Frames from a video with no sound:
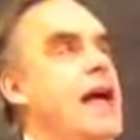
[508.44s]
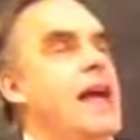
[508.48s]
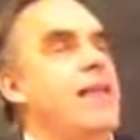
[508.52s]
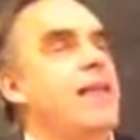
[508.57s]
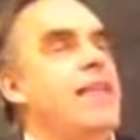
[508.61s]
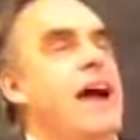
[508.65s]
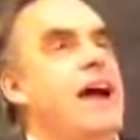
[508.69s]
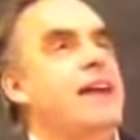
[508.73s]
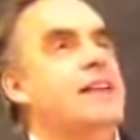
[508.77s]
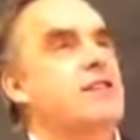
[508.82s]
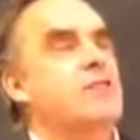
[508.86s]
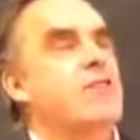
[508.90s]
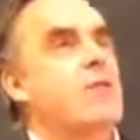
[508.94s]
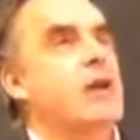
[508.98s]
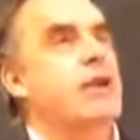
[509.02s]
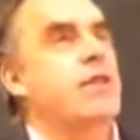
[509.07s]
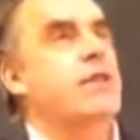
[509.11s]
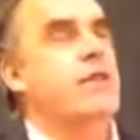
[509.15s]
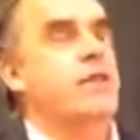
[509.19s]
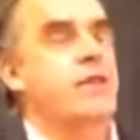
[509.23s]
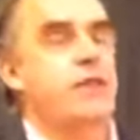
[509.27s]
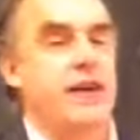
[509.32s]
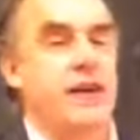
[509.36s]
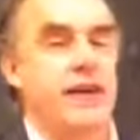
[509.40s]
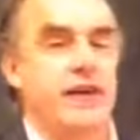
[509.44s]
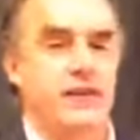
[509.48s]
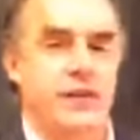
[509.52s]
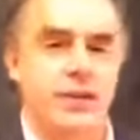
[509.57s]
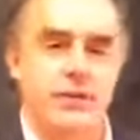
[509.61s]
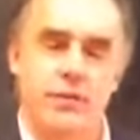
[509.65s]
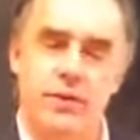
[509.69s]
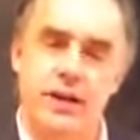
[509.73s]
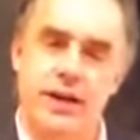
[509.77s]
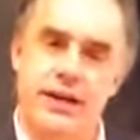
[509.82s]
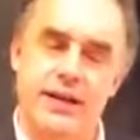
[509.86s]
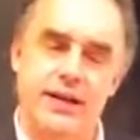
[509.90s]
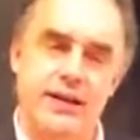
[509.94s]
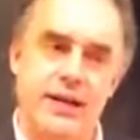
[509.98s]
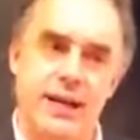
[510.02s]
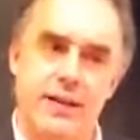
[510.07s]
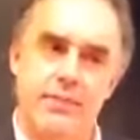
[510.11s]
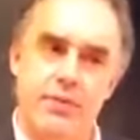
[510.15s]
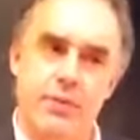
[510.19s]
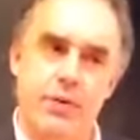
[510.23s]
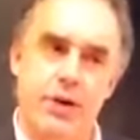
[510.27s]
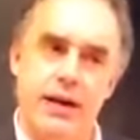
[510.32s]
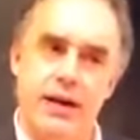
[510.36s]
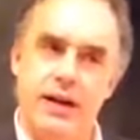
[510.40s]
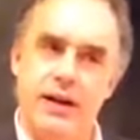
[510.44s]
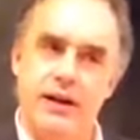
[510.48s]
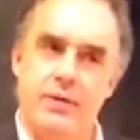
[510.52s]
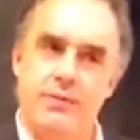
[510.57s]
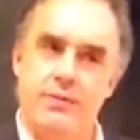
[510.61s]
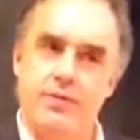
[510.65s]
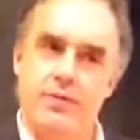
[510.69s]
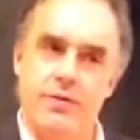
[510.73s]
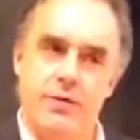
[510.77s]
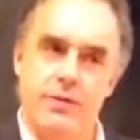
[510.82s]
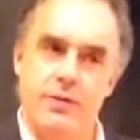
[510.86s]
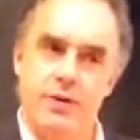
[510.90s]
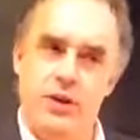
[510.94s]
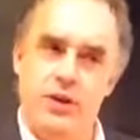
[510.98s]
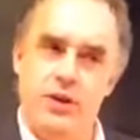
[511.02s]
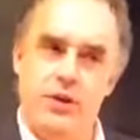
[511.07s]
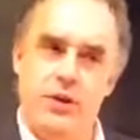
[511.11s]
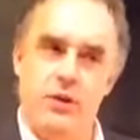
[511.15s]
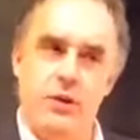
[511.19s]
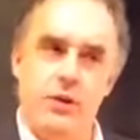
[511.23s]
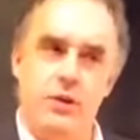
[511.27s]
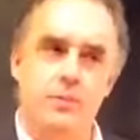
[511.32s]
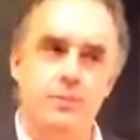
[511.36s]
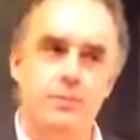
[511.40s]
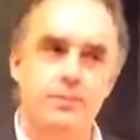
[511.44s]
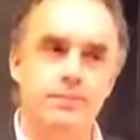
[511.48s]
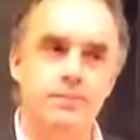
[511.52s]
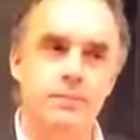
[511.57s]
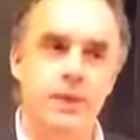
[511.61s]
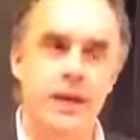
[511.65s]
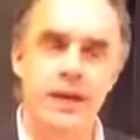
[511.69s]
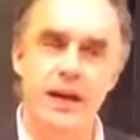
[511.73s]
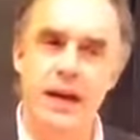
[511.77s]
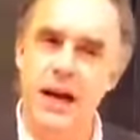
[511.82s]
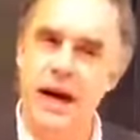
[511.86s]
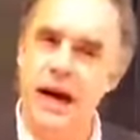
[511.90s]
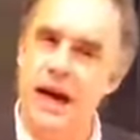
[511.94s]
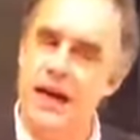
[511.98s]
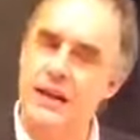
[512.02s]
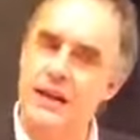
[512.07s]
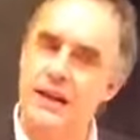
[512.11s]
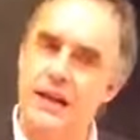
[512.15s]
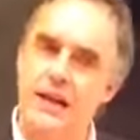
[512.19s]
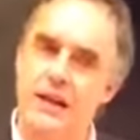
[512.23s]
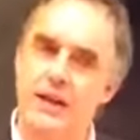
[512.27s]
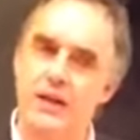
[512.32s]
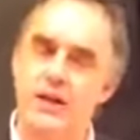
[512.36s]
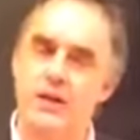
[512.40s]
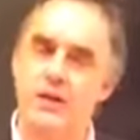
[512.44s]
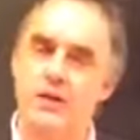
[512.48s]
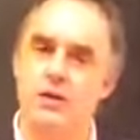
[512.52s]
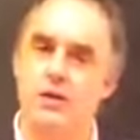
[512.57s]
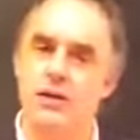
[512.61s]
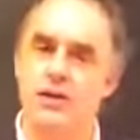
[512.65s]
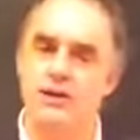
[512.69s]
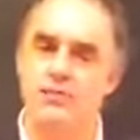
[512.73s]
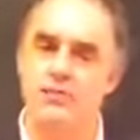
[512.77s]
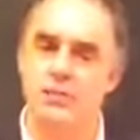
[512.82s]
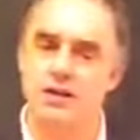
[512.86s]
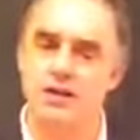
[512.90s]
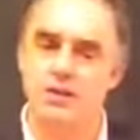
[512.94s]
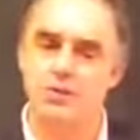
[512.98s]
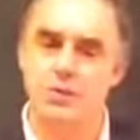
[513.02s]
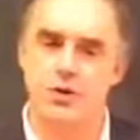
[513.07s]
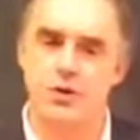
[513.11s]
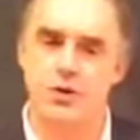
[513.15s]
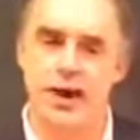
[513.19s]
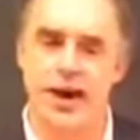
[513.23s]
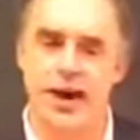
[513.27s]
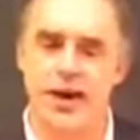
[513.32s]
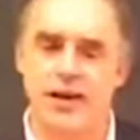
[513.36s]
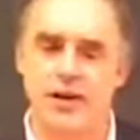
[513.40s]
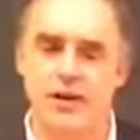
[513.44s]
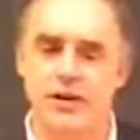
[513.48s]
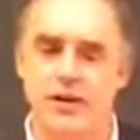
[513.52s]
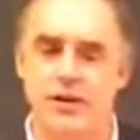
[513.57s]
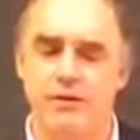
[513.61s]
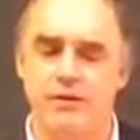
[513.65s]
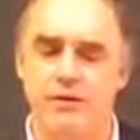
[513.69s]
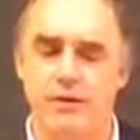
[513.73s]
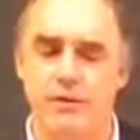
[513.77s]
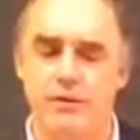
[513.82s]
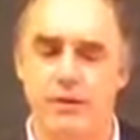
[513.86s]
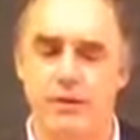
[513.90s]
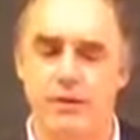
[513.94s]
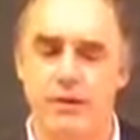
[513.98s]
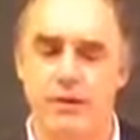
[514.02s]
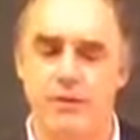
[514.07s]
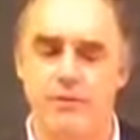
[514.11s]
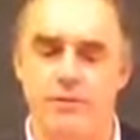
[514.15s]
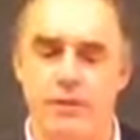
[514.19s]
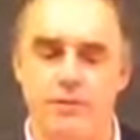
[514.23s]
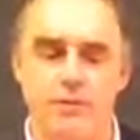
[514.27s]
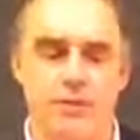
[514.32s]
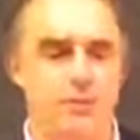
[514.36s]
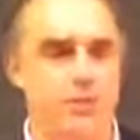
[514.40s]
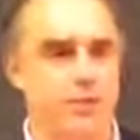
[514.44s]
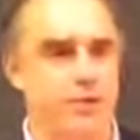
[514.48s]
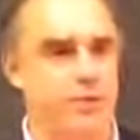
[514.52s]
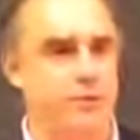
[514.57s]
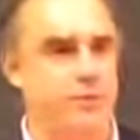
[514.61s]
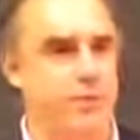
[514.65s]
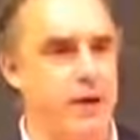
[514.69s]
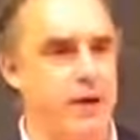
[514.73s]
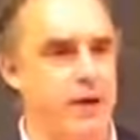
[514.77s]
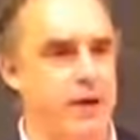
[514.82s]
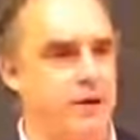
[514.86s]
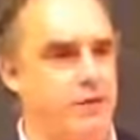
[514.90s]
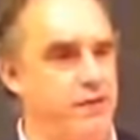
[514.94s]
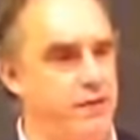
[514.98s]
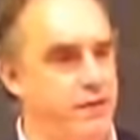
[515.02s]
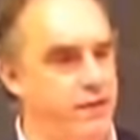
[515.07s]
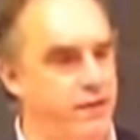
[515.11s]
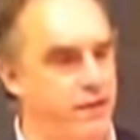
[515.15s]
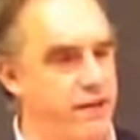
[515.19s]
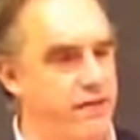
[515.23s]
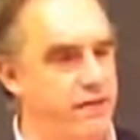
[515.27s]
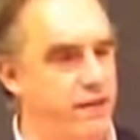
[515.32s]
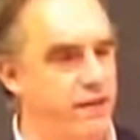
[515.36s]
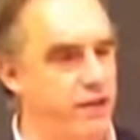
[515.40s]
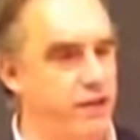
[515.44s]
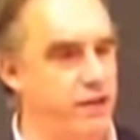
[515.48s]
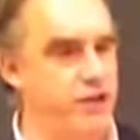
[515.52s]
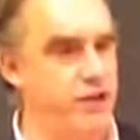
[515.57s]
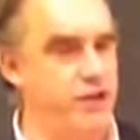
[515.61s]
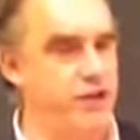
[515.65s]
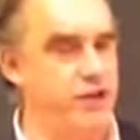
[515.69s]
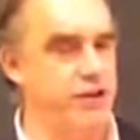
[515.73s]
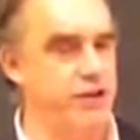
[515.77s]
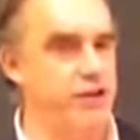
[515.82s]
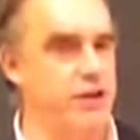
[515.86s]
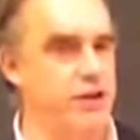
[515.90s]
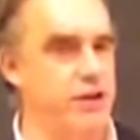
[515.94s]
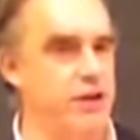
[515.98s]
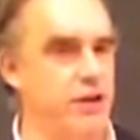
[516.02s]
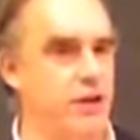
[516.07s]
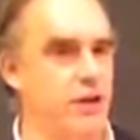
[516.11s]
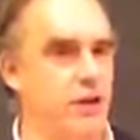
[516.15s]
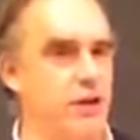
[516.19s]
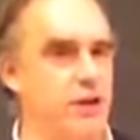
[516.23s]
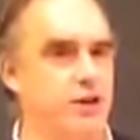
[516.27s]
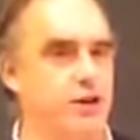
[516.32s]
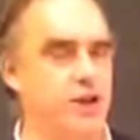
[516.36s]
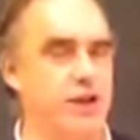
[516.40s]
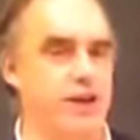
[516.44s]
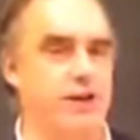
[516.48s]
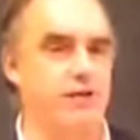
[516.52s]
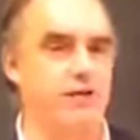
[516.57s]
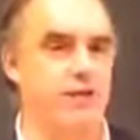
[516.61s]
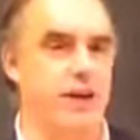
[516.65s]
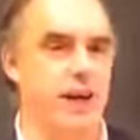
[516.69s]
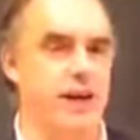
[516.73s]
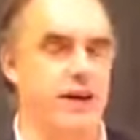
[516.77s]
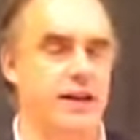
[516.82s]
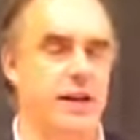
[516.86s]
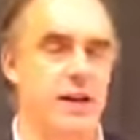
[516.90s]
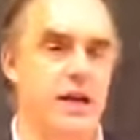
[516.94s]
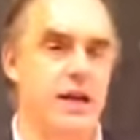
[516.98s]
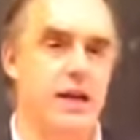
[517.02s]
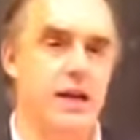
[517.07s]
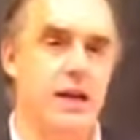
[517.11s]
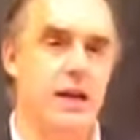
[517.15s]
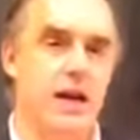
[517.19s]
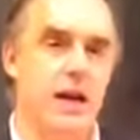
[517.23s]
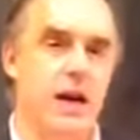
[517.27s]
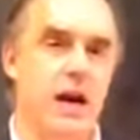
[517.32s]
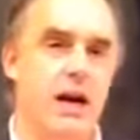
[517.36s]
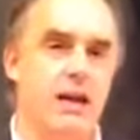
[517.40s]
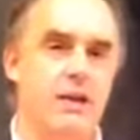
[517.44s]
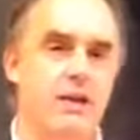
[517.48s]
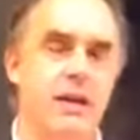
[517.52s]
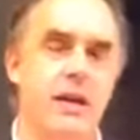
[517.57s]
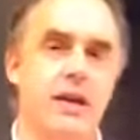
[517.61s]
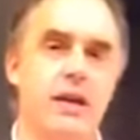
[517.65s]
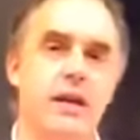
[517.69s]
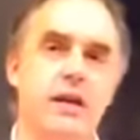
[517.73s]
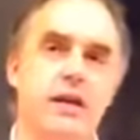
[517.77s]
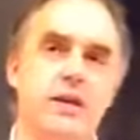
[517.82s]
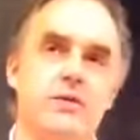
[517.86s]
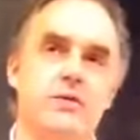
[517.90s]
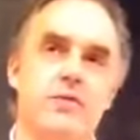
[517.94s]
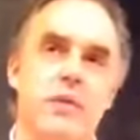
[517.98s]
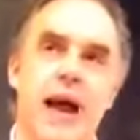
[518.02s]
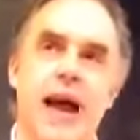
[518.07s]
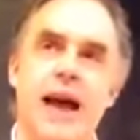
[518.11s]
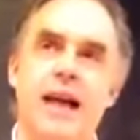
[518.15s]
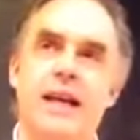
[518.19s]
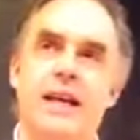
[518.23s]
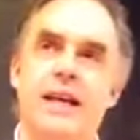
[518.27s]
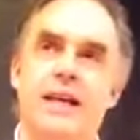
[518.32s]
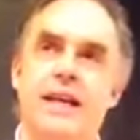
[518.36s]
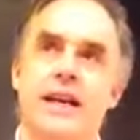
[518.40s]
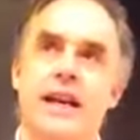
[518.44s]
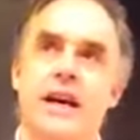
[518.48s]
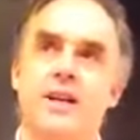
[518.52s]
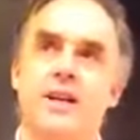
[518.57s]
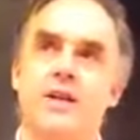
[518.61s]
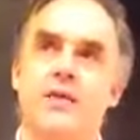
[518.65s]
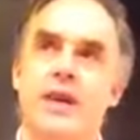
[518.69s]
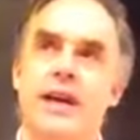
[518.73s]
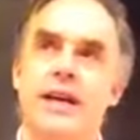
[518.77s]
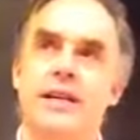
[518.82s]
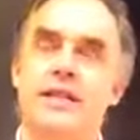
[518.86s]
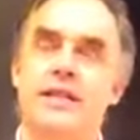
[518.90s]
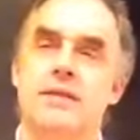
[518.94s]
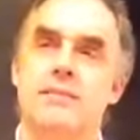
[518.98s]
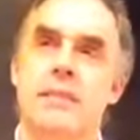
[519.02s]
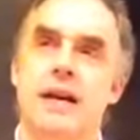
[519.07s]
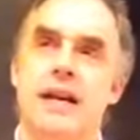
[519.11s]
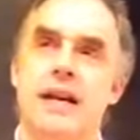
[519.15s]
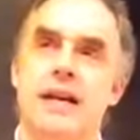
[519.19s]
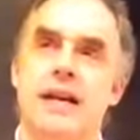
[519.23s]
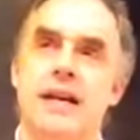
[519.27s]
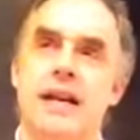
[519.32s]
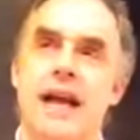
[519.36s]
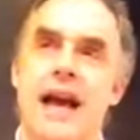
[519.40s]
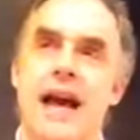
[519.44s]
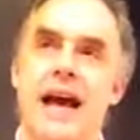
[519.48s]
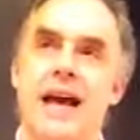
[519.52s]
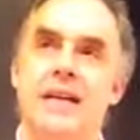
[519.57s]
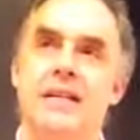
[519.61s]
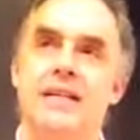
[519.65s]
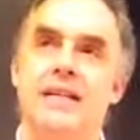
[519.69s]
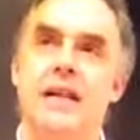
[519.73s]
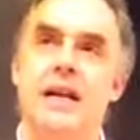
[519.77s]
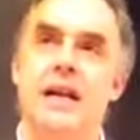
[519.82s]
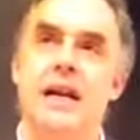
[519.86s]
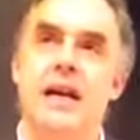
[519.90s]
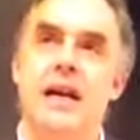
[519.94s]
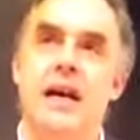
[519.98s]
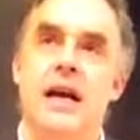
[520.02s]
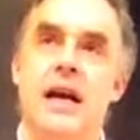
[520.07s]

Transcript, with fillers: and that's one of the things that really separated him from Jung. And I think Jung is much more accurate from, a, from the perspective of evolutionary psychology. In fact, I think he's radically underestimated as